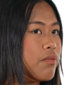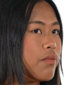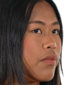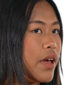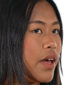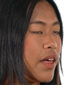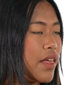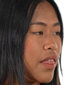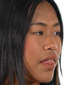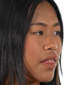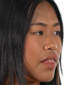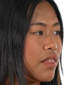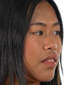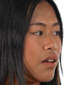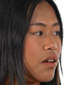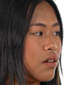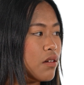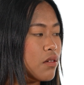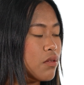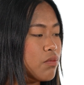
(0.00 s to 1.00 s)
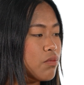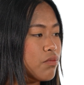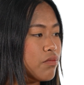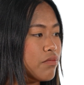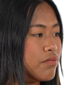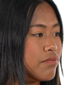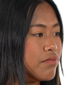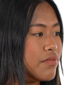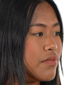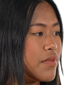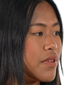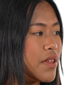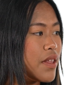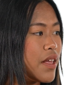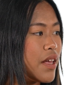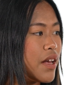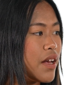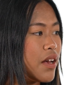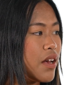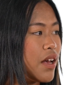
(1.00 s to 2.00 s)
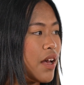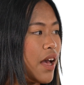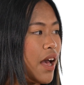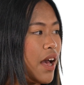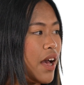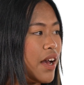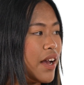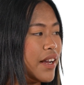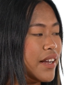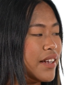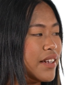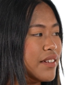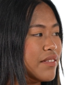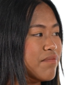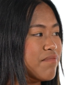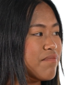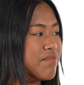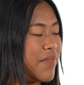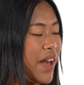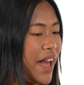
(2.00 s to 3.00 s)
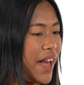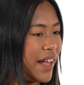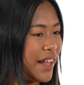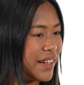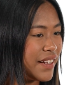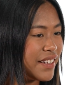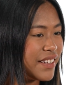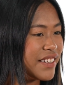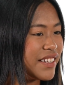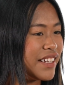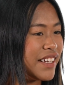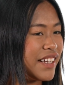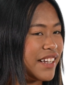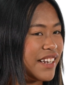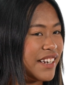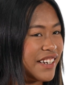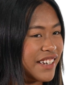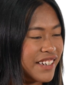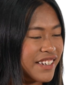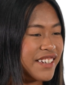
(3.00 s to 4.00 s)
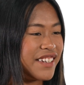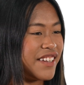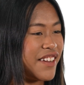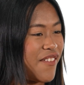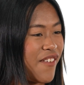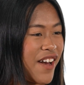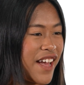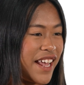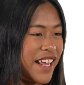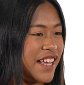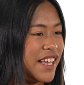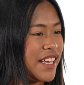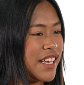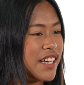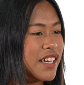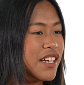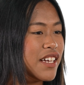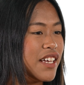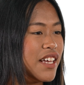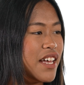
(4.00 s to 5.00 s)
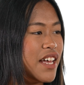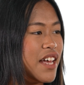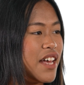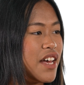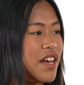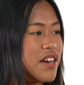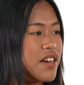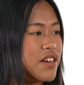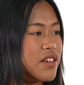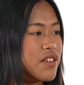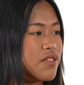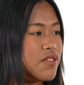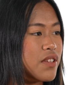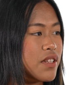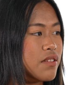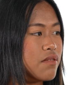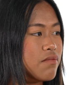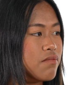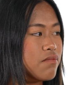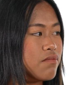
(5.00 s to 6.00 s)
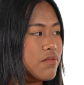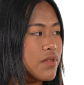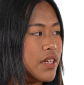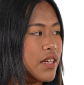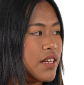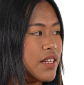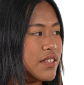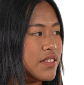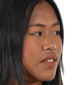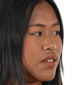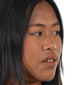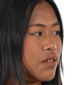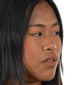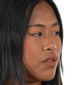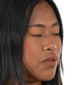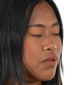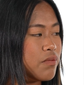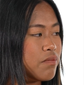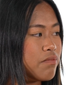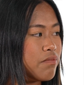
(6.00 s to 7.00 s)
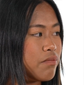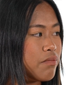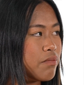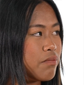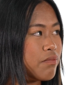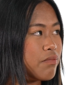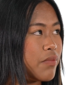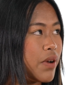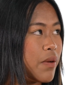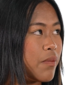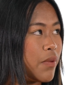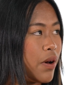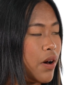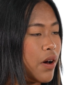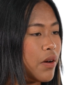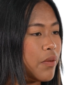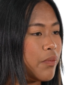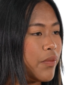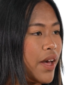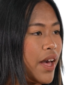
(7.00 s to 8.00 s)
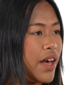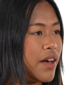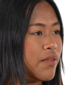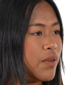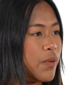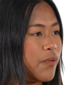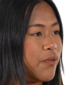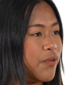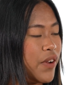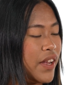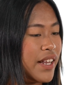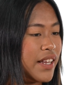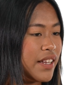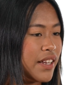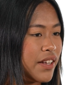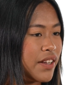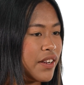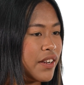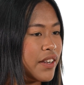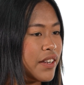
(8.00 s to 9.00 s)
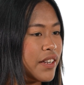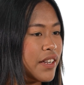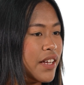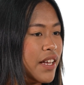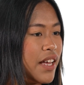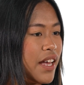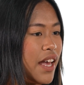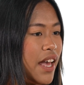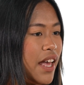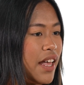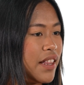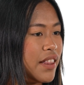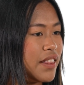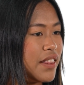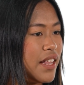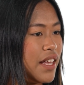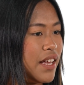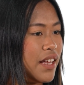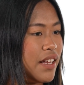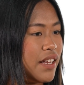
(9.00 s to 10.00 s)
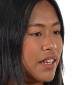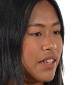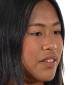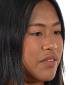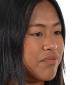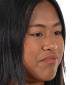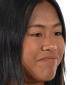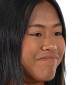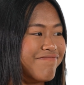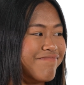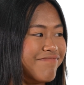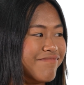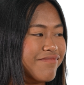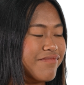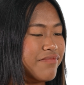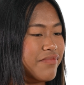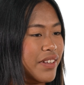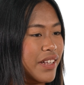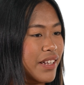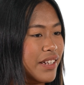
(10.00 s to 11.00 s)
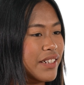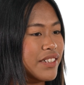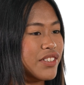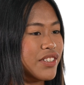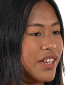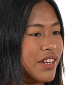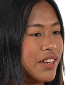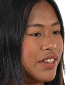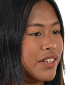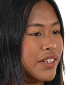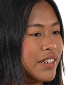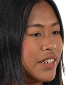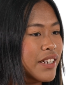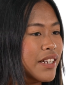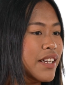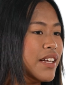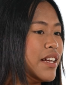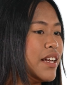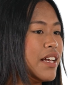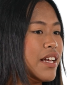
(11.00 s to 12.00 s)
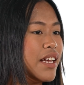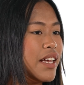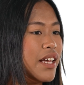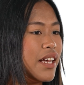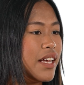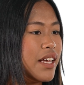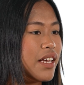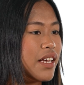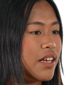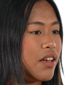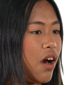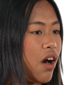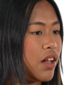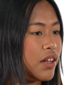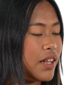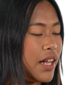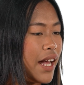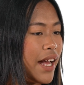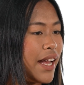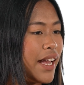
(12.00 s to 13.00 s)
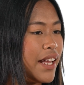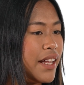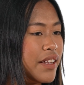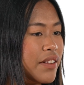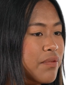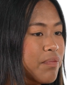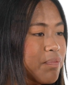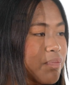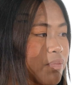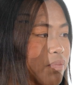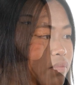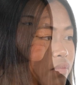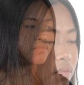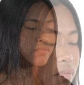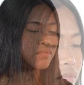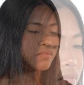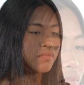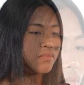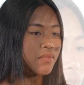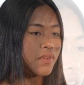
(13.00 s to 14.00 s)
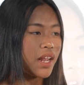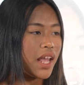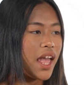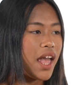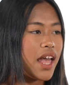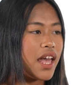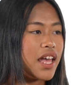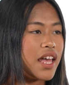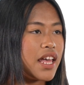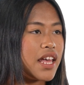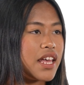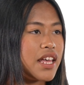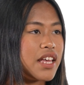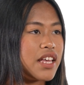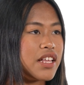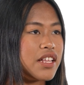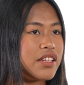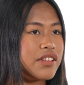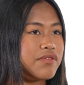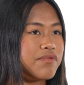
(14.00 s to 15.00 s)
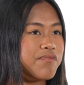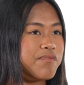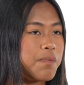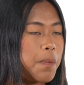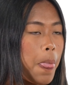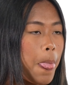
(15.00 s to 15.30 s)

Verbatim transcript: met um, a man here in Hawaii with, because oh, my mom have a friend here, and they met each other online. And